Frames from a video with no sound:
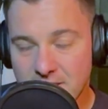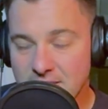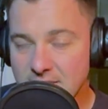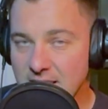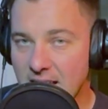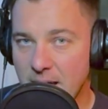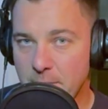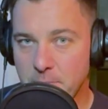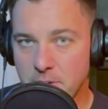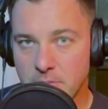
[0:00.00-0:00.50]
It's
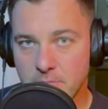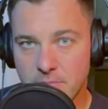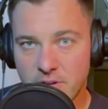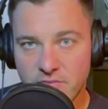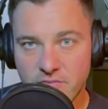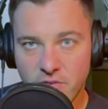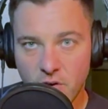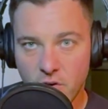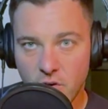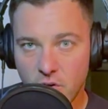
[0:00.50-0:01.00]
happened
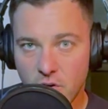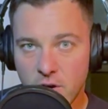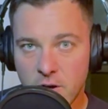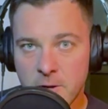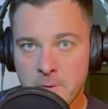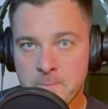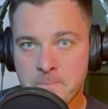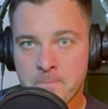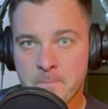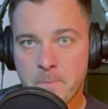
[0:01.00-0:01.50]
before.
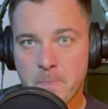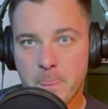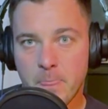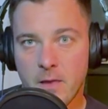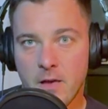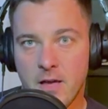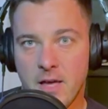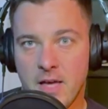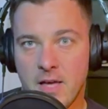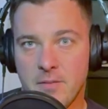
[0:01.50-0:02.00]

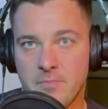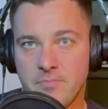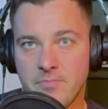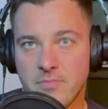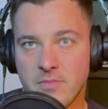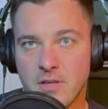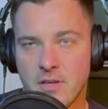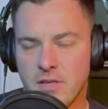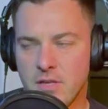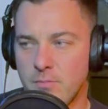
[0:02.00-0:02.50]

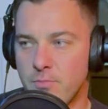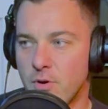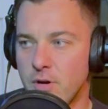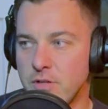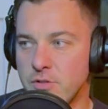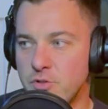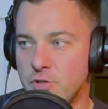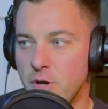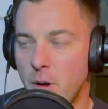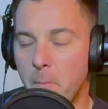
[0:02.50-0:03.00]
You brought
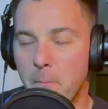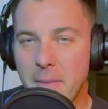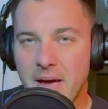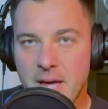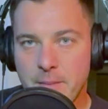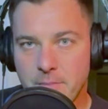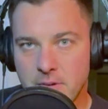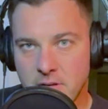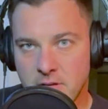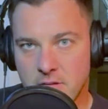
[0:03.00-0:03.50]
in John
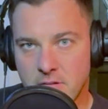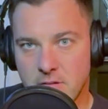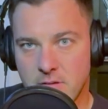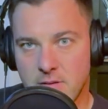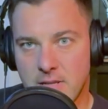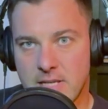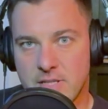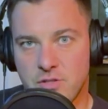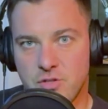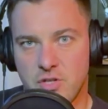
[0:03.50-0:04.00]
Bateman
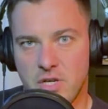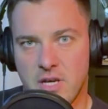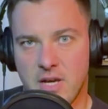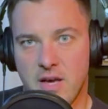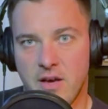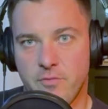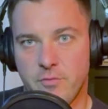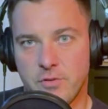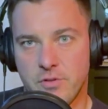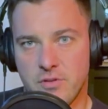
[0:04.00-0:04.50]
last year,
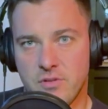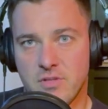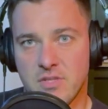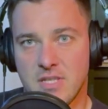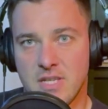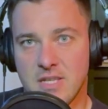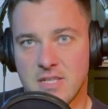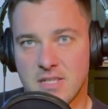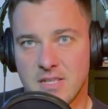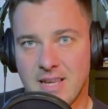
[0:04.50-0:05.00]
halfway through the
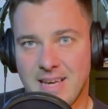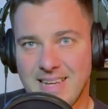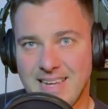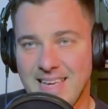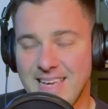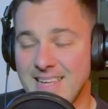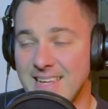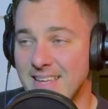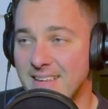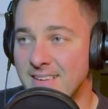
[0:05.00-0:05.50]
season, and
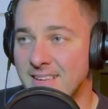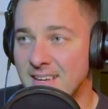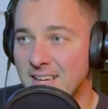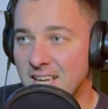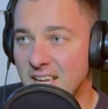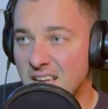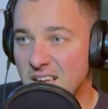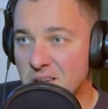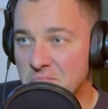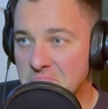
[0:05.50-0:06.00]
he did
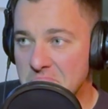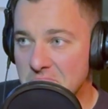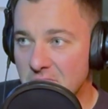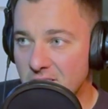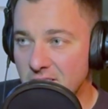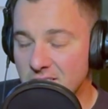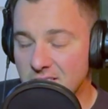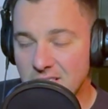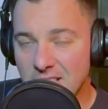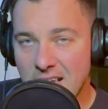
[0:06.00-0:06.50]

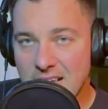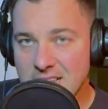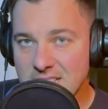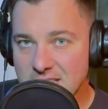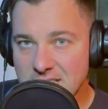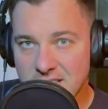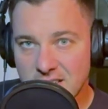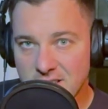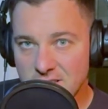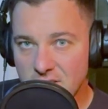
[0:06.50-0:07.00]
less
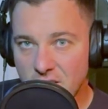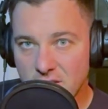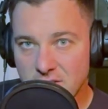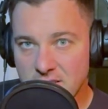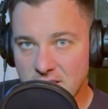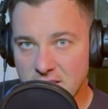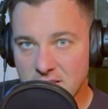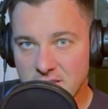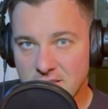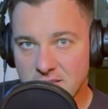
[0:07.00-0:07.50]
than
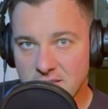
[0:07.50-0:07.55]
nothing.